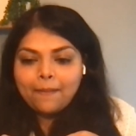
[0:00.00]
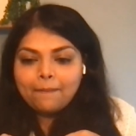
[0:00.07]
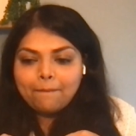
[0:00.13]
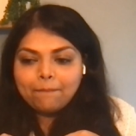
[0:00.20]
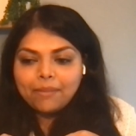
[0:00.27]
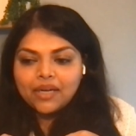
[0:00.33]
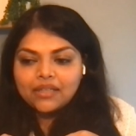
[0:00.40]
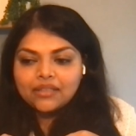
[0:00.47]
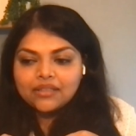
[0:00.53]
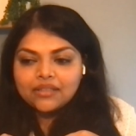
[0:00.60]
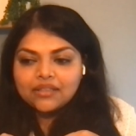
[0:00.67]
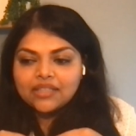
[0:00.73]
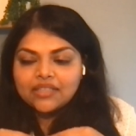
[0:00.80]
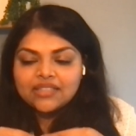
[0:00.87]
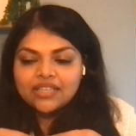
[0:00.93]
But
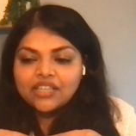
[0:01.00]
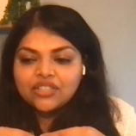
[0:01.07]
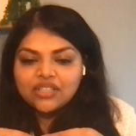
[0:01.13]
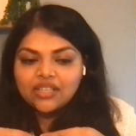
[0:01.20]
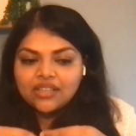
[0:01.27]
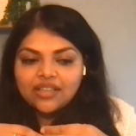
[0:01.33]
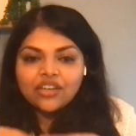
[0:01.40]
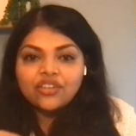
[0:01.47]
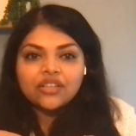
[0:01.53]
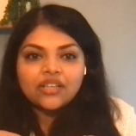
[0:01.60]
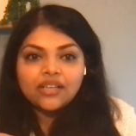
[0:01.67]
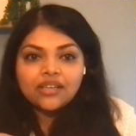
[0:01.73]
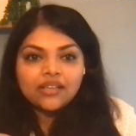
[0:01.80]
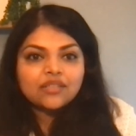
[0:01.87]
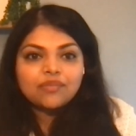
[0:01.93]
essentially, that
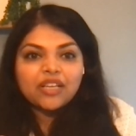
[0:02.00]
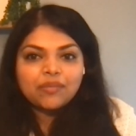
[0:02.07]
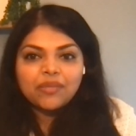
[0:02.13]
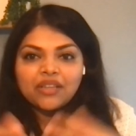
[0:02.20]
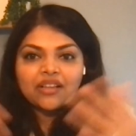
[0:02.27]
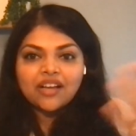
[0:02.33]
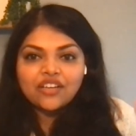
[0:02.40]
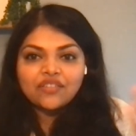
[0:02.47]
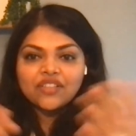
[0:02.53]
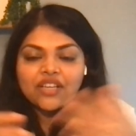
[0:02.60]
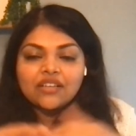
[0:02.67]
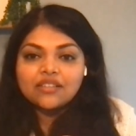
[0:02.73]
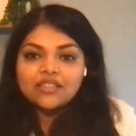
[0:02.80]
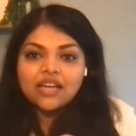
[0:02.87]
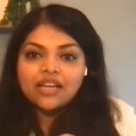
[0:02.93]
training has made me the kind of
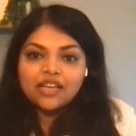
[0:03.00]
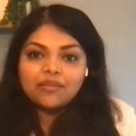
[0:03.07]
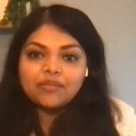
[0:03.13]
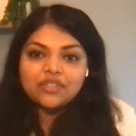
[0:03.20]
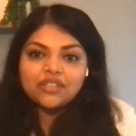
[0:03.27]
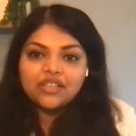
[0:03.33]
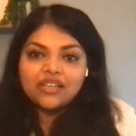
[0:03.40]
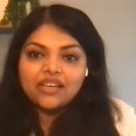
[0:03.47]
dentist I am today.